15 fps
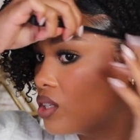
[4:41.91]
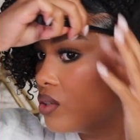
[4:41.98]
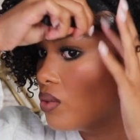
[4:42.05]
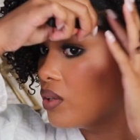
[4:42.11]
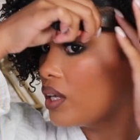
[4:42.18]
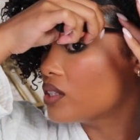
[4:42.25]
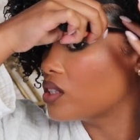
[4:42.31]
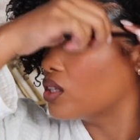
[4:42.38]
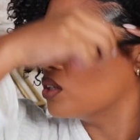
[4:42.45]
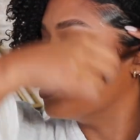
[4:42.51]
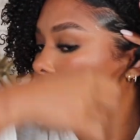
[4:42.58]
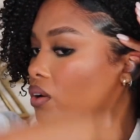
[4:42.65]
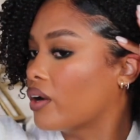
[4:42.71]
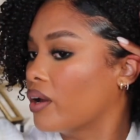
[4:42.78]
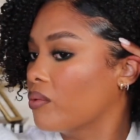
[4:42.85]
cute. That's
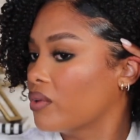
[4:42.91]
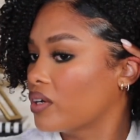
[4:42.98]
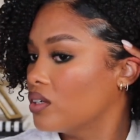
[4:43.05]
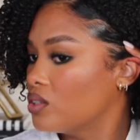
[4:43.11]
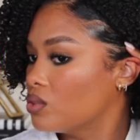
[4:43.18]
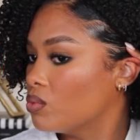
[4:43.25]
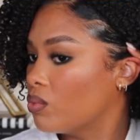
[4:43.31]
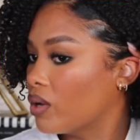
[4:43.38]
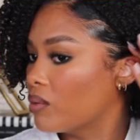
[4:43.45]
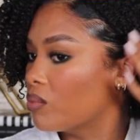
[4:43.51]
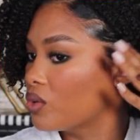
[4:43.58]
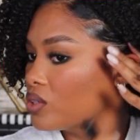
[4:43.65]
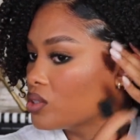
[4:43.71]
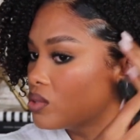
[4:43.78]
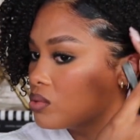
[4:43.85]
cute. Okay, we're gonna do one
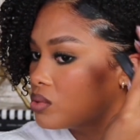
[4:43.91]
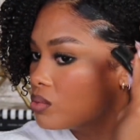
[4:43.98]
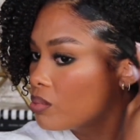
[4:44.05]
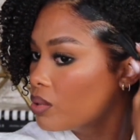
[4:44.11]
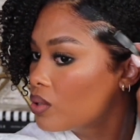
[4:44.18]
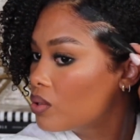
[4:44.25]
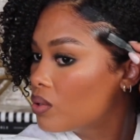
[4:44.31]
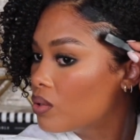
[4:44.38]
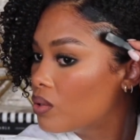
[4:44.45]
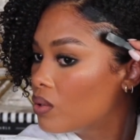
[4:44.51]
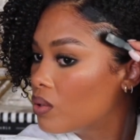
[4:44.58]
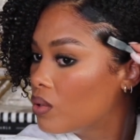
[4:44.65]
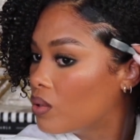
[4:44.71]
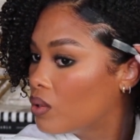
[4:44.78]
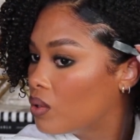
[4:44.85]
more swoop.
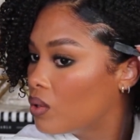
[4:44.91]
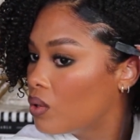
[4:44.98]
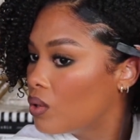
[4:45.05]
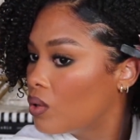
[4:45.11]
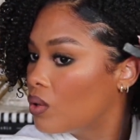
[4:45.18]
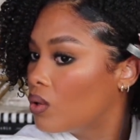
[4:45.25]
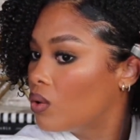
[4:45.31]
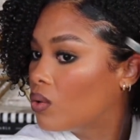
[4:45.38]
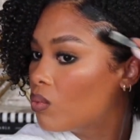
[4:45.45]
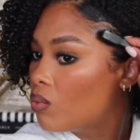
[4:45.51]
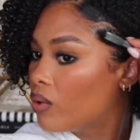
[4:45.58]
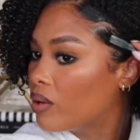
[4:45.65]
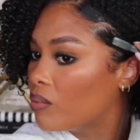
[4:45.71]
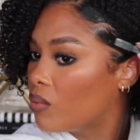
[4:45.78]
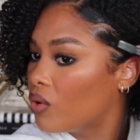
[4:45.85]

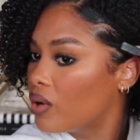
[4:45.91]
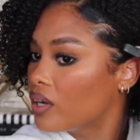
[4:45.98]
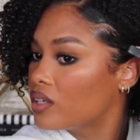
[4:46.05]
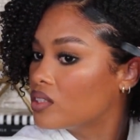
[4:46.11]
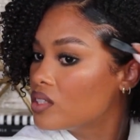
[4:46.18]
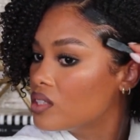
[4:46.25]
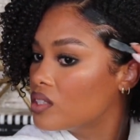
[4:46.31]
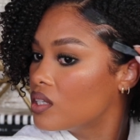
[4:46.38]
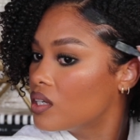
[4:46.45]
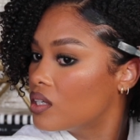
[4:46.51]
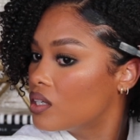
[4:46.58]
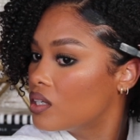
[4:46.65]
One more. Just